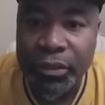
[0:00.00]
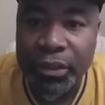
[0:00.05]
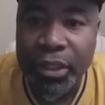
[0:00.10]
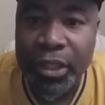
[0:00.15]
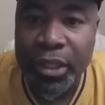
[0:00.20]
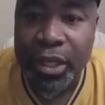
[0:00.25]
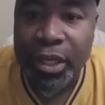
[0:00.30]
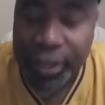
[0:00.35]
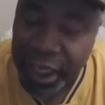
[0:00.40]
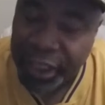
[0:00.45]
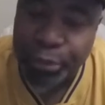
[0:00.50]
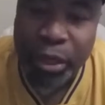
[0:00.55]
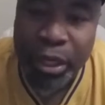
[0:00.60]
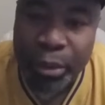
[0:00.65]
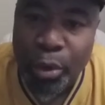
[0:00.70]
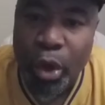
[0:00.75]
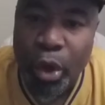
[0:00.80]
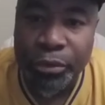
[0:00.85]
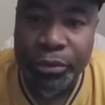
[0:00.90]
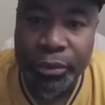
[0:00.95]
That's what he
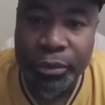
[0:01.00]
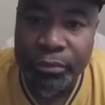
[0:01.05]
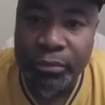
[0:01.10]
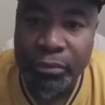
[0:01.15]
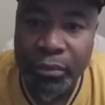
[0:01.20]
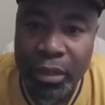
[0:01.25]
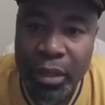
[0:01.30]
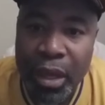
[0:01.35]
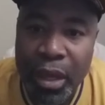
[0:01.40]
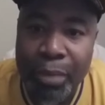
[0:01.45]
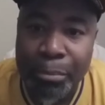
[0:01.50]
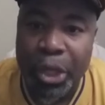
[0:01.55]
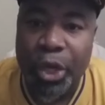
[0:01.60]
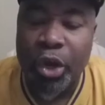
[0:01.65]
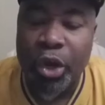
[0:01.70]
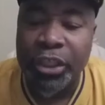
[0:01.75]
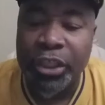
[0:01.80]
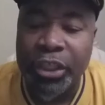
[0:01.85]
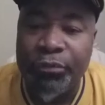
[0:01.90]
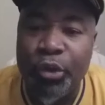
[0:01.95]
wants.
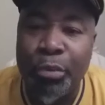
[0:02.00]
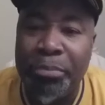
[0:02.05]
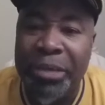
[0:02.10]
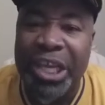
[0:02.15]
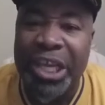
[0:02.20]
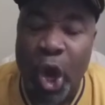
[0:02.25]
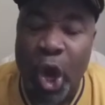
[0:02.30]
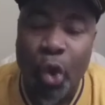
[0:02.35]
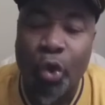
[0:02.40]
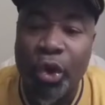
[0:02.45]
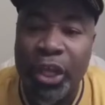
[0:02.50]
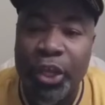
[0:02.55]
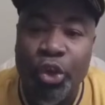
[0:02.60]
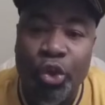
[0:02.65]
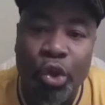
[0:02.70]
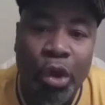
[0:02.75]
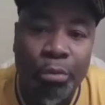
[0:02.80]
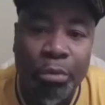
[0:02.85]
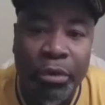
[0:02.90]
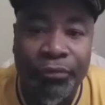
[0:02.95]
Because if you be holy, you're
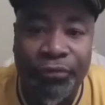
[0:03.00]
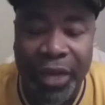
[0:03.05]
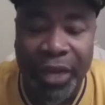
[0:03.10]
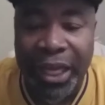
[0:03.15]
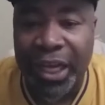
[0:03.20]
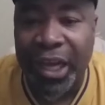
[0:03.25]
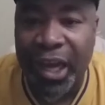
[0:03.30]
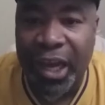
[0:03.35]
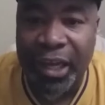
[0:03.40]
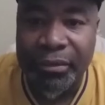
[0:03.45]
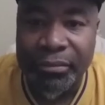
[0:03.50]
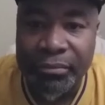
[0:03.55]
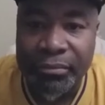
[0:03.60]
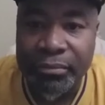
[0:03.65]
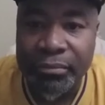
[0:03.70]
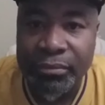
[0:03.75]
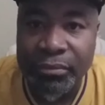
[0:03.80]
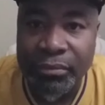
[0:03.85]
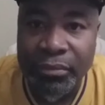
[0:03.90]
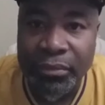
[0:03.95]
going to reflect God.
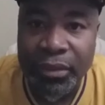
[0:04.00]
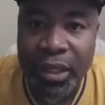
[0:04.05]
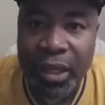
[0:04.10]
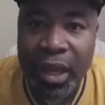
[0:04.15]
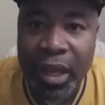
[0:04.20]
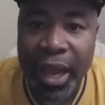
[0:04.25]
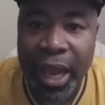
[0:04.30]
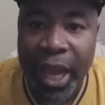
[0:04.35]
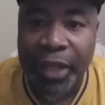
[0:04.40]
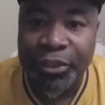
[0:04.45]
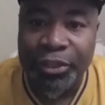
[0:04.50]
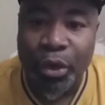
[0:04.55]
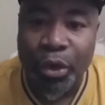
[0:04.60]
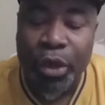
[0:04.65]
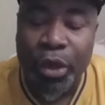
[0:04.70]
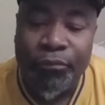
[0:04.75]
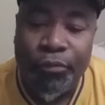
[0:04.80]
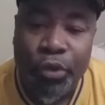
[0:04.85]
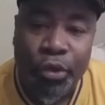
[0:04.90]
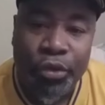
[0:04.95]
And so
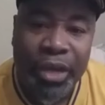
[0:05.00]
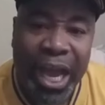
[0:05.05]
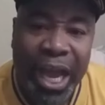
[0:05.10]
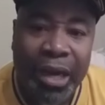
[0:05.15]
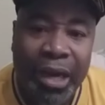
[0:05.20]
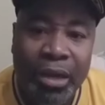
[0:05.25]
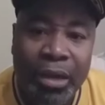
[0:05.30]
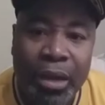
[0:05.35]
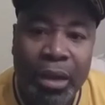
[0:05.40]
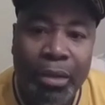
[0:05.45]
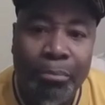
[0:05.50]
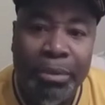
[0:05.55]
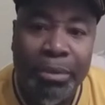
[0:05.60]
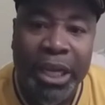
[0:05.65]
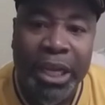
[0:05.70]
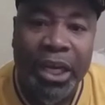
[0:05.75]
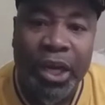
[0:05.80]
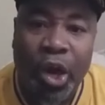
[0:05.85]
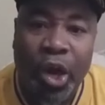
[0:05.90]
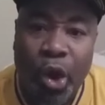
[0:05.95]
if you're not
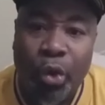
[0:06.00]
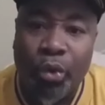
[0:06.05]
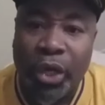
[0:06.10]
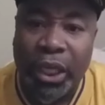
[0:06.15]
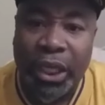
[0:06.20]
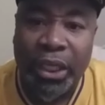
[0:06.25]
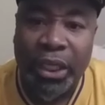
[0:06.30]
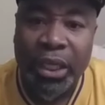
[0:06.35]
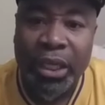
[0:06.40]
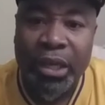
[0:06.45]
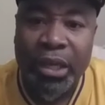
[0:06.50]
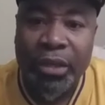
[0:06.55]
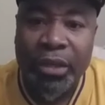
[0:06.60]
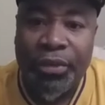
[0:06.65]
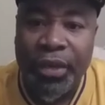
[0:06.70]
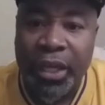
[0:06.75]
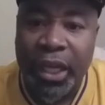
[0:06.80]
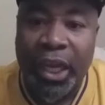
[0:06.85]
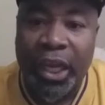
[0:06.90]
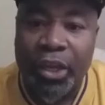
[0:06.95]
being holy,
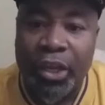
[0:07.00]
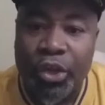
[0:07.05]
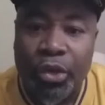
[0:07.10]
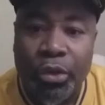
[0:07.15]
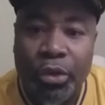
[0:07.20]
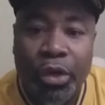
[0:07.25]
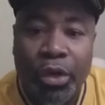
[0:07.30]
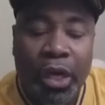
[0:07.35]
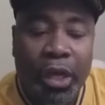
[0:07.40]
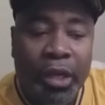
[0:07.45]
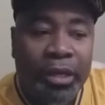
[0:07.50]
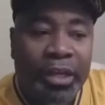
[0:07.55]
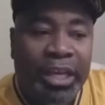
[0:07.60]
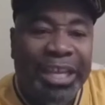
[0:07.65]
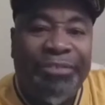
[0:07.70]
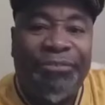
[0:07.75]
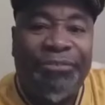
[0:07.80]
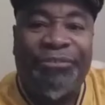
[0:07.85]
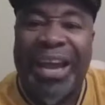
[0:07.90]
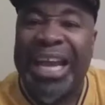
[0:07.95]
then you are
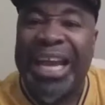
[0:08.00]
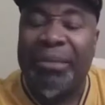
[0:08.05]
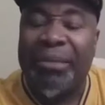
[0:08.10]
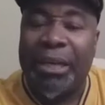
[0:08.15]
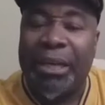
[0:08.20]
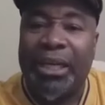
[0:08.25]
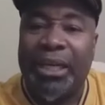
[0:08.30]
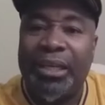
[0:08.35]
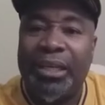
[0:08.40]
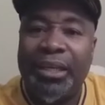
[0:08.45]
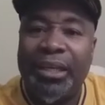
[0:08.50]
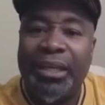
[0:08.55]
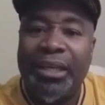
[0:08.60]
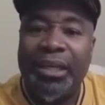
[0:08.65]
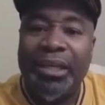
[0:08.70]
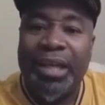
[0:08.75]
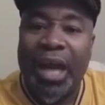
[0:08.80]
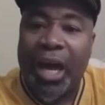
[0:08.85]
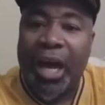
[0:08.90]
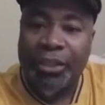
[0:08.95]
defaming
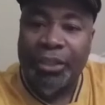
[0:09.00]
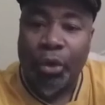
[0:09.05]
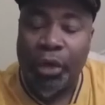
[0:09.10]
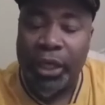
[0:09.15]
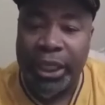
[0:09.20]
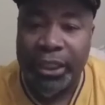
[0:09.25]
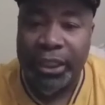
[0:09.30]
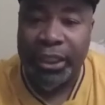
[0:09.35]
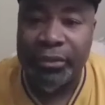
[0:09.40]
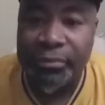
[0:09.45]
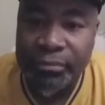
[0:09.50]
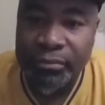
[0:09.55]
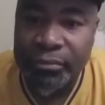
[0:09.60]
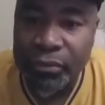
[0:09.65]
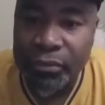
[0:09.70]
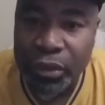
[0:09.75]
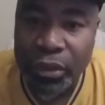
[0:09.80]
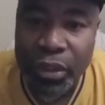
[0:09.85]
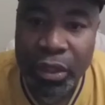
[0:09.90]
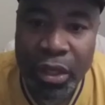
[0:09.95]
God's holiness,
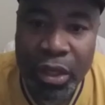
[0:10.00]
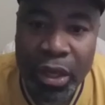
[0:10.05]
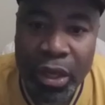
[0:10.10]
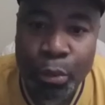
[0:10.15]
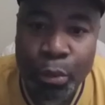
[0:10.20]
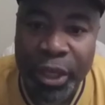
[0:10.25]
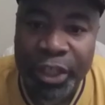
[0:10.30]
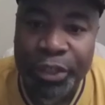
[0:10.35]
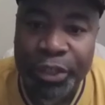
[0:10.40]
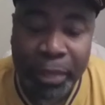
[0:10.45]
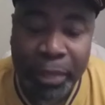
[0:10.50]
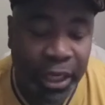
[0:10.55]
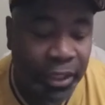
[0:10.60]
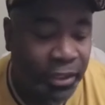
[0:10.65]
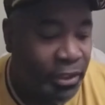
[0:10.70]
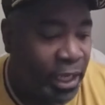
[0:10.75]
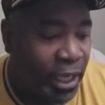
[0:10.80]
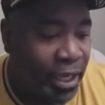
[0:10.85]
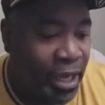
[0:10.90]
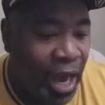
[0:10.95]
which means
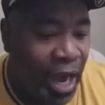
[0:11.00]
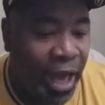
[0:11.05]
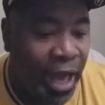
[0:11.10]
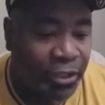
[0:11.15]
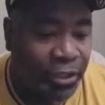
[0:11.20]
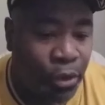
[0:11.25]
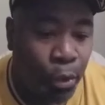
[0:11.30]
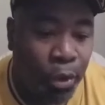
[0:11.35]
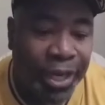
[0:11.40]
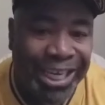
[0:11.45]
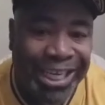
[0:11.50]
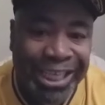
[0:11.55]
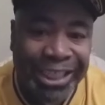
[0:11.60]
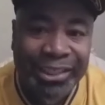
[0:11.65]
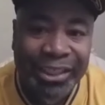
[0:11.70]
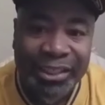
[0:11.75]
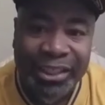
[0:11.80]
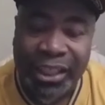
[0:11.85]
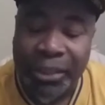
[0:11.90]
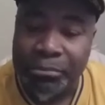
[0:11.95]
that God is going to
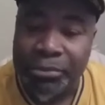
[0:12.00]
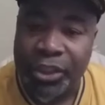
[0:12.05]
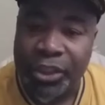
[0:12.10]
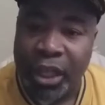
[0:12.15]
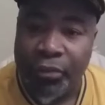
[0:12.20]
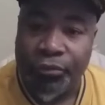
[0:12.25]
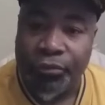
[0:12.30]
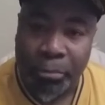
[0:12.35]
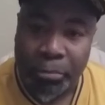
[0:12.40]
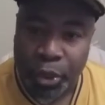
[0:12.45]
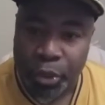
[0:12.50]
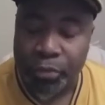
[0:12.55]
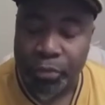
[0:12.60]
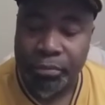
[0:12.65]
distance himself from you